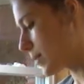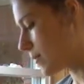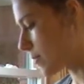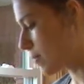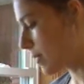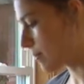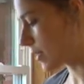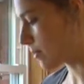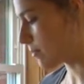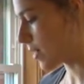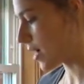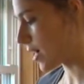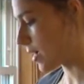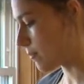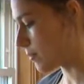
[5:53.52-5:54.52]
me of the pumpkin
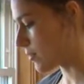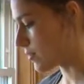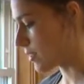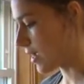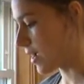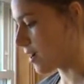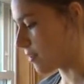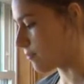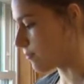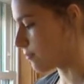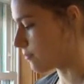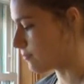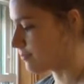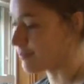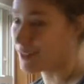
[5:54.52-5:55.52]
pie we used to have
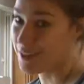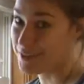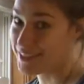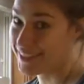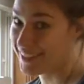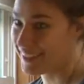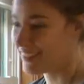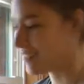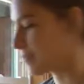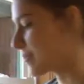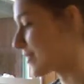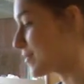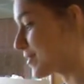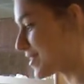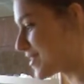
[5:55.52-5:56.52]
when I was a kid,
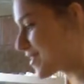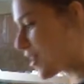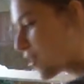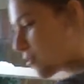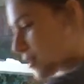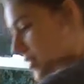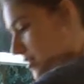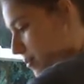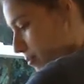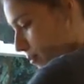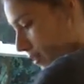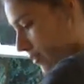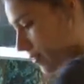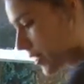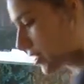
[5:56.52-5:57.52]
which is always the
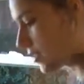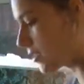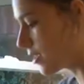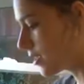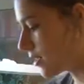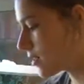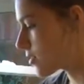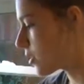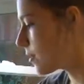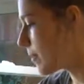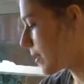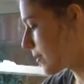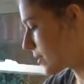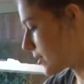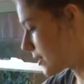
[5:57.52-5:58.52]
point, right? It's all
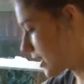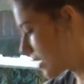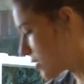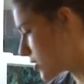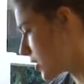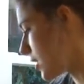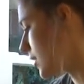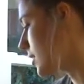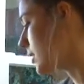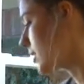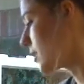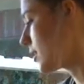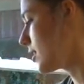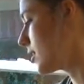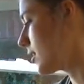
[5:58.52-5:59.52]
about nostalgia.
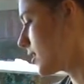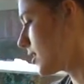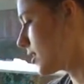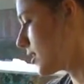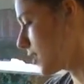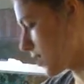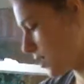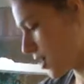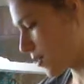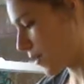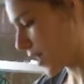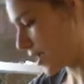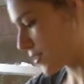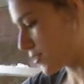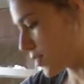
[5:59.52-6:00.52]

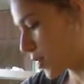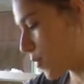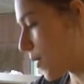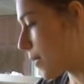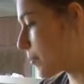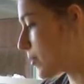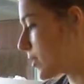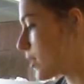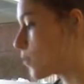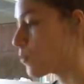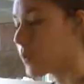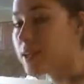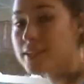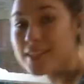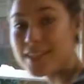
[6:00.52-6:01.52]
Okay, so I put in
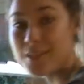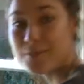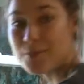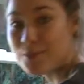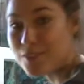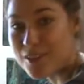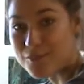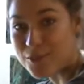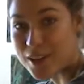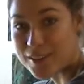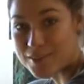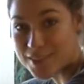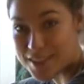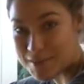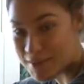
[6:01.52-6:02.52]
1 teaspoon of
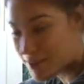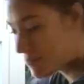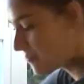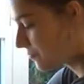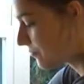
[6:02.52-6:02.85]
ground cinnamon.